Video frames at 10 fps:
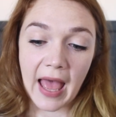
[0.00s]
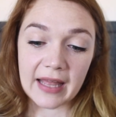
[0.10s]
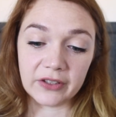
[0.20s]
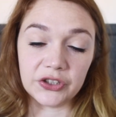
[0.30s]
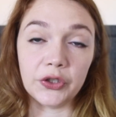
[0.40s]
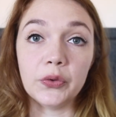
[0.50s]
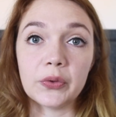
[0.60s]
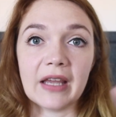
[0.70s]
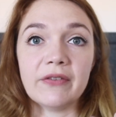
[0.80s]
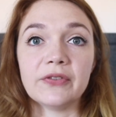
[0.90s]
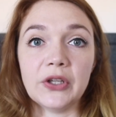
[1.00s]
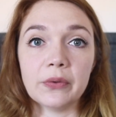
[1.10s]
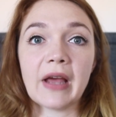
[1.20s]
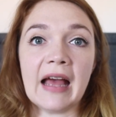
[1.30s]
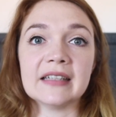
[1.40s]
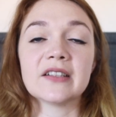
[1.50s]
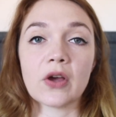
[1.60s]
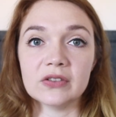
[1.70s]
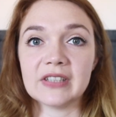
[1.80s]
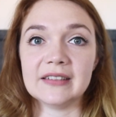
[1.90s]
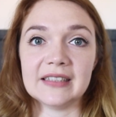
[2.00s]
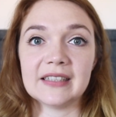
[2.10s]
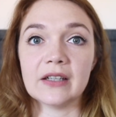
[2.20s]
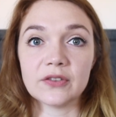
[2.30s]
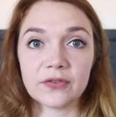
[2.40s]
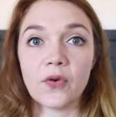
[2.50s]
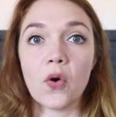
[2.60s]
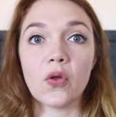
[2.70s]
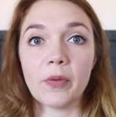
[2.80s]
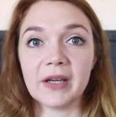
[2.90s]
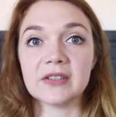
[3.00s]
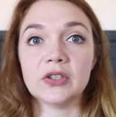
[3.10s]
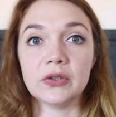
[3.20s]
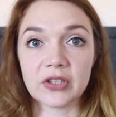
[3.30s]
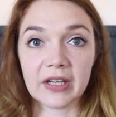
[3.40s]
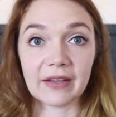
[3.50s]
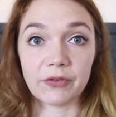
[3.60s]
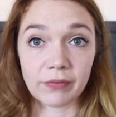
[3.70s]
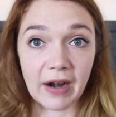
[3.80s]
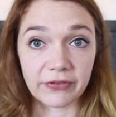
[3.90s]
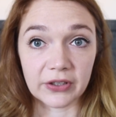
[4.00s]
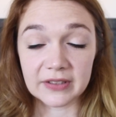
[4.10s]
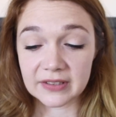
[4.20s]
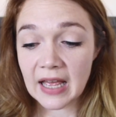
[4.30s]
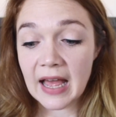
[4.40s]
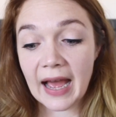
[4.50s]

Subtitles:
and you give UCAS the contact details for the person who's going to give your reference,